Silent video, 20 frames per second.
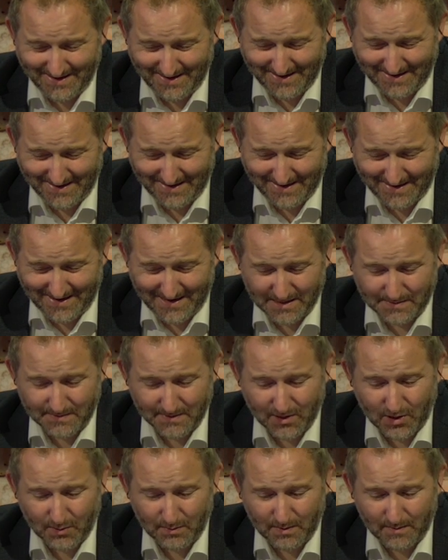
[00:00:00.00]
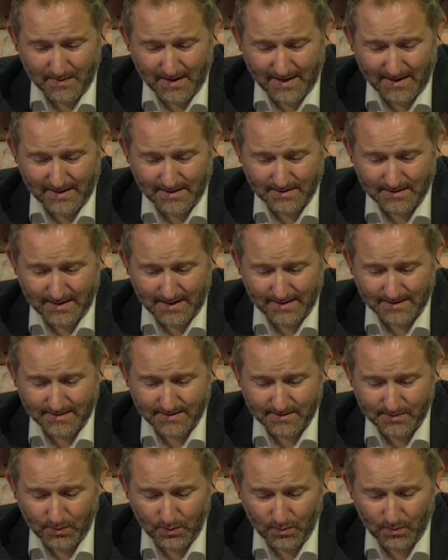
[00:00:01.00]
an announcement could be made as
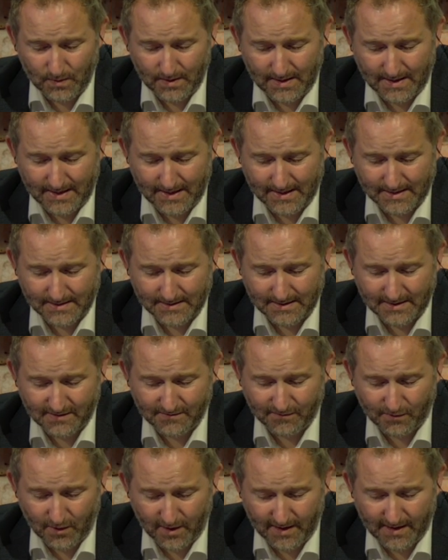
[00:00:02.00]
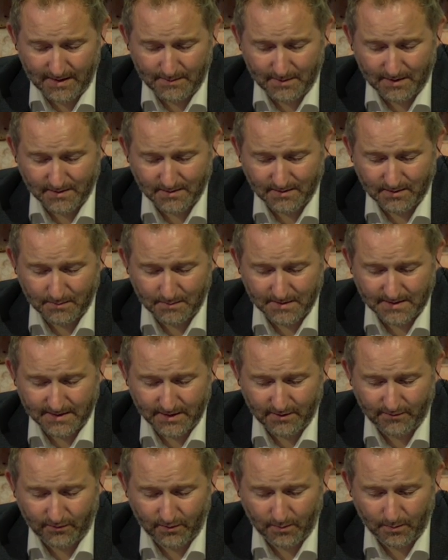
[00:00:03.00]
soon as this Friday because the Dublin
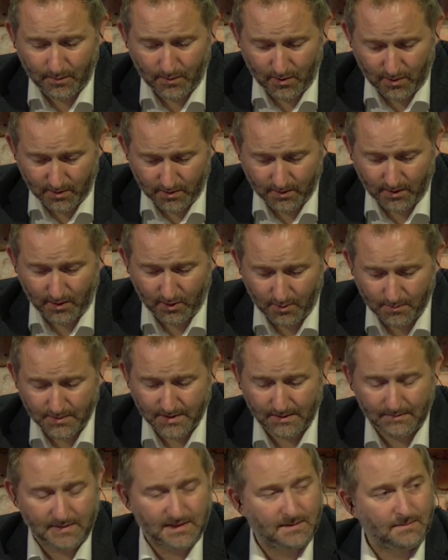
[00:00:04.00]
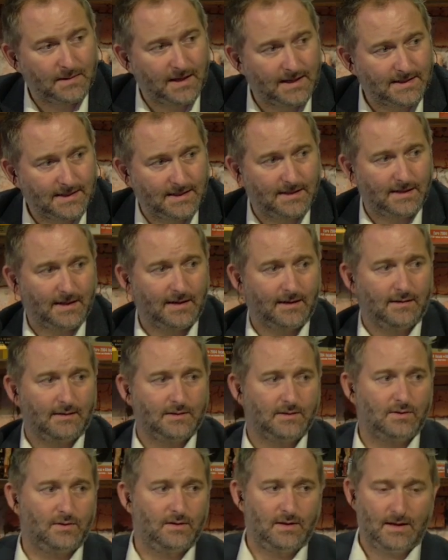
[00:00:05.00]
Senior Football Club Championship kicks into gear,
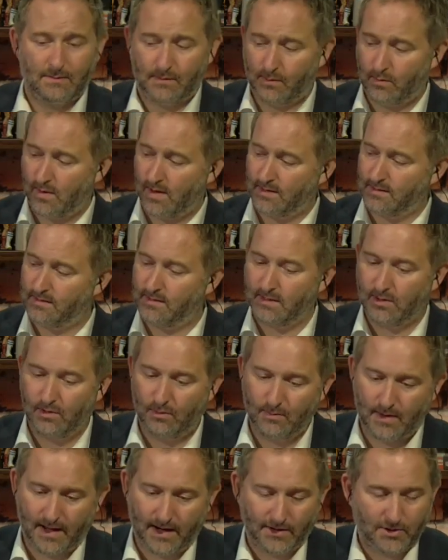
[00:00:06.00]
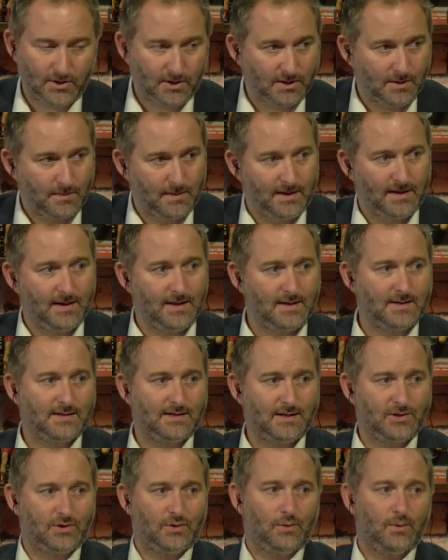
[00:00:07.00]
and so they would want the new manager to be in
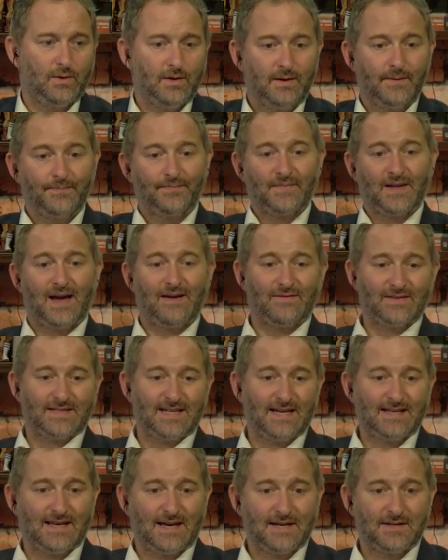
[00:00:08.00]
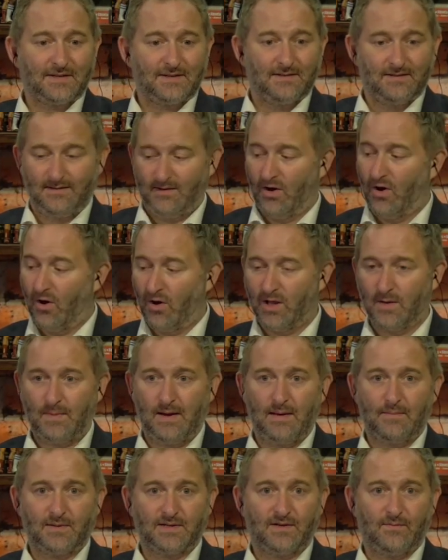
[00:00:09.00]
situ. Having said that, all the
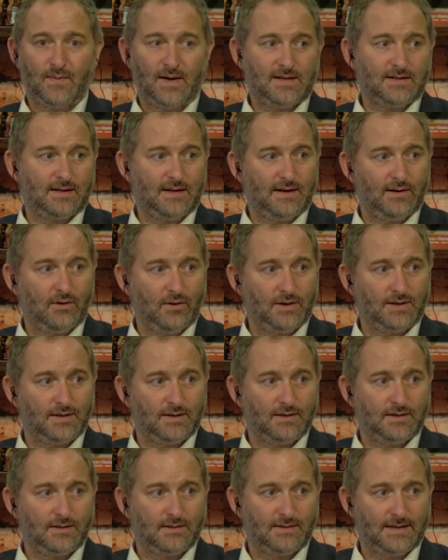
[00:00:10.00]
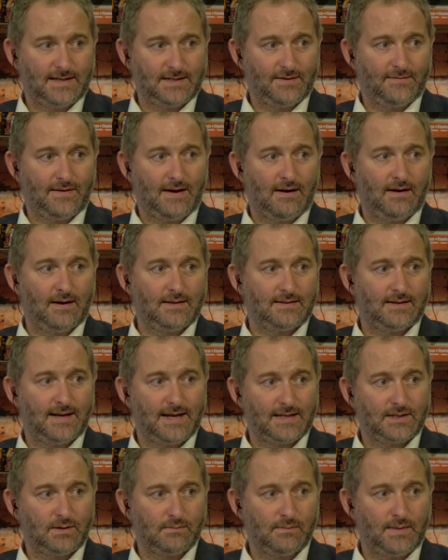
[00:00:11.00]
papers have basically anointed Dessie Farrell as the
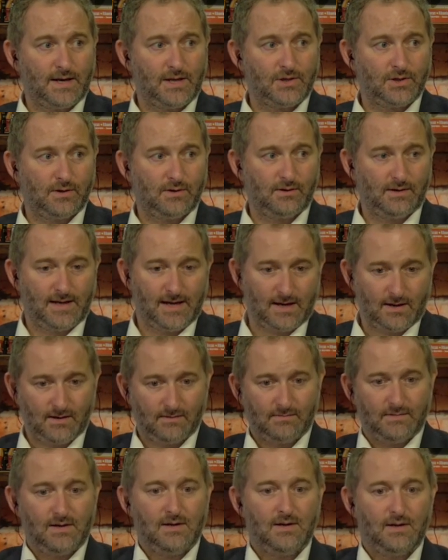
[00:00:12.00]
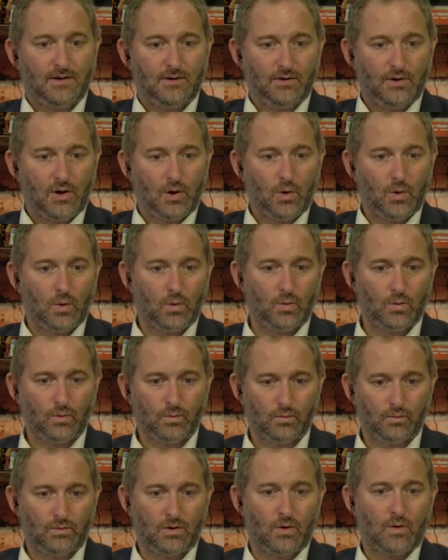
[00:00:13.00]
next Dublin manager. Like, no,
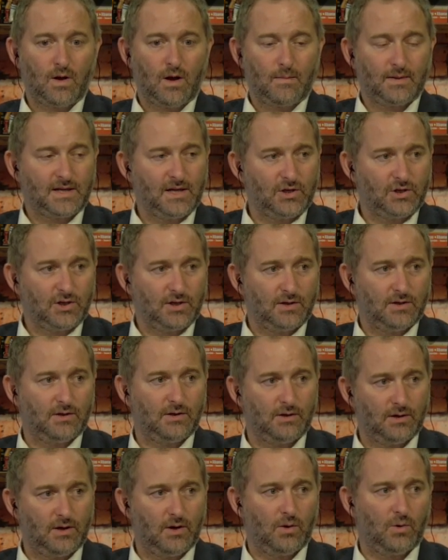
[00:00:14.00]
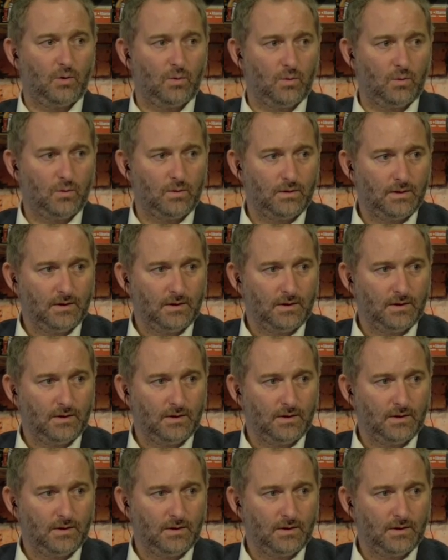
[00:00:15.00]
no competition, no,